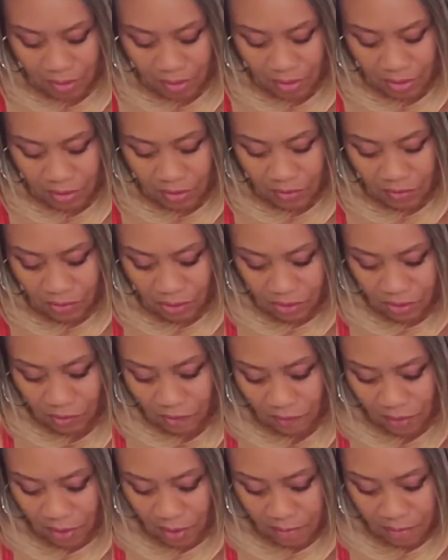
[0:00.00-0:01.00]
This grease
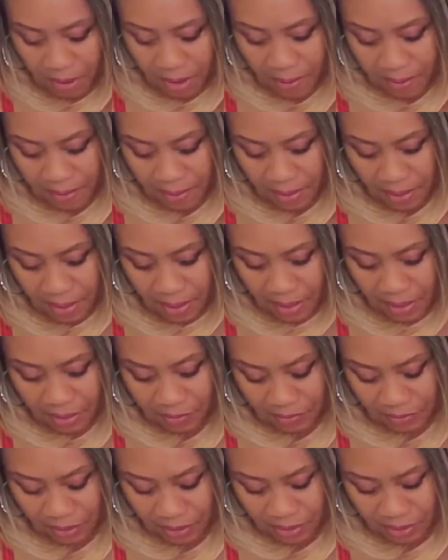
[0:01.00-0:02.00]
over here popping like it's
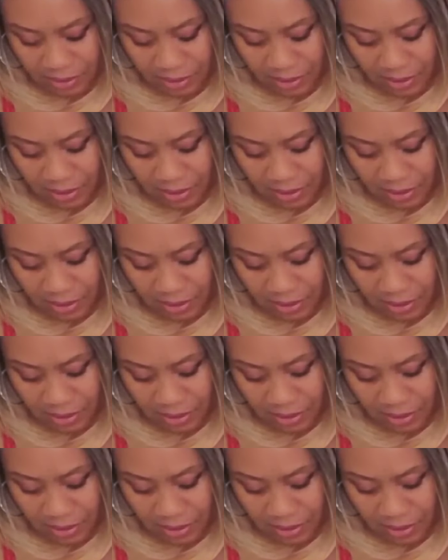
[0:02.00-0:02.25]
crazy.